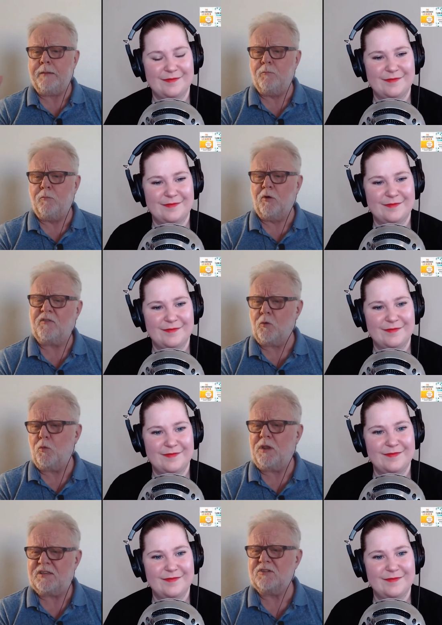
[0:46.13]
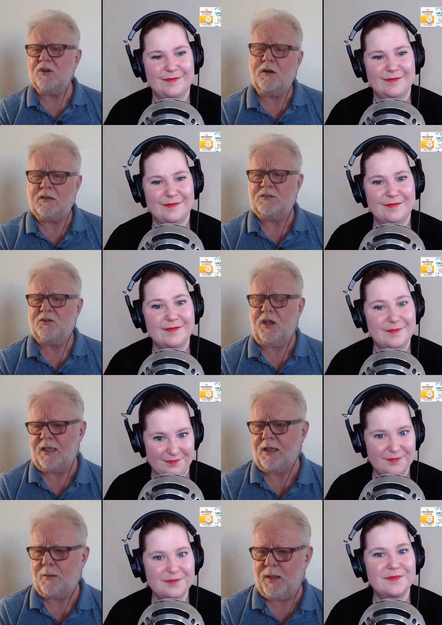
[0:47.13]
Speaker 1: Marisa, we started
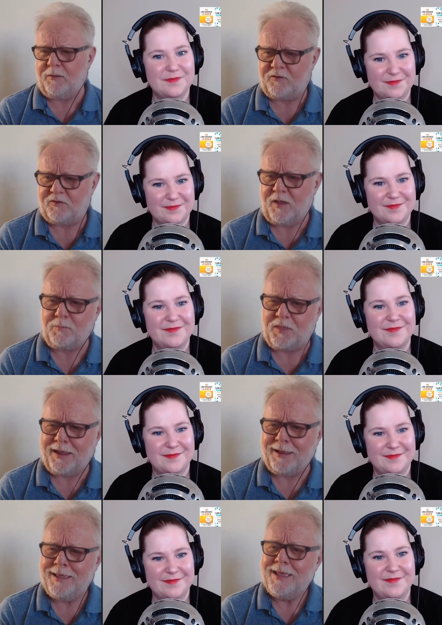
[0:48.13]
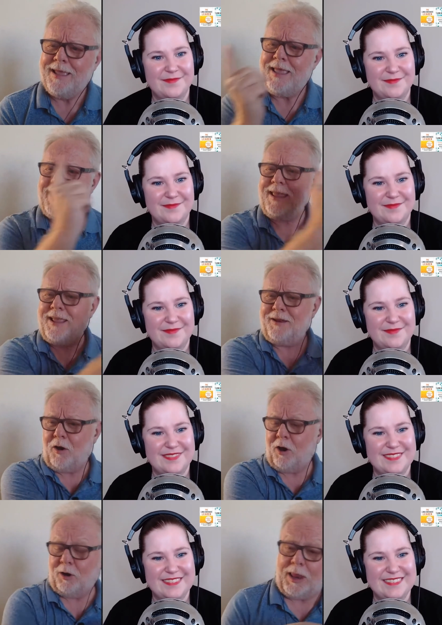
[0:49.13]
talking about something in
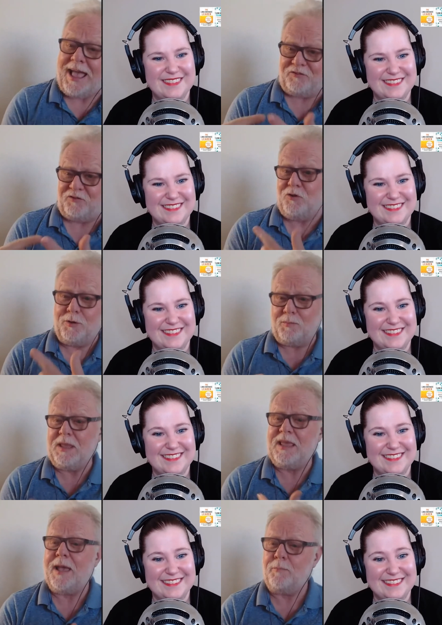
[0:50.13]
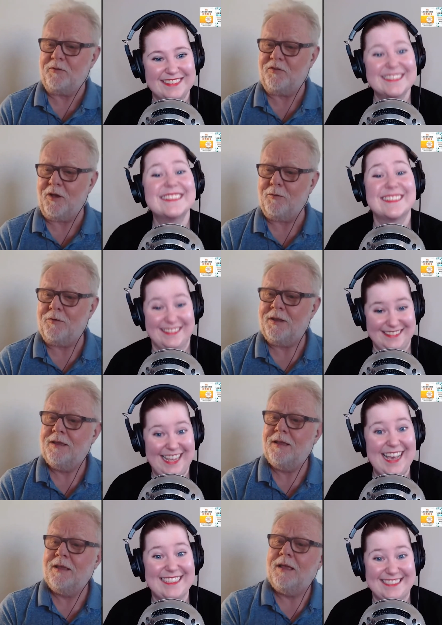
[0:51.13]
our last You and Me episode.
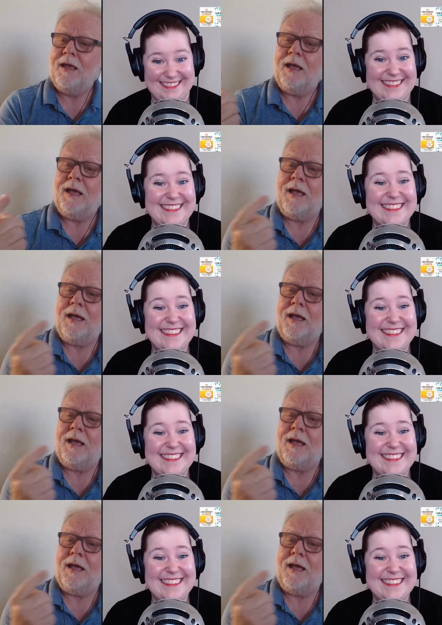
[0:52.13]
Yes.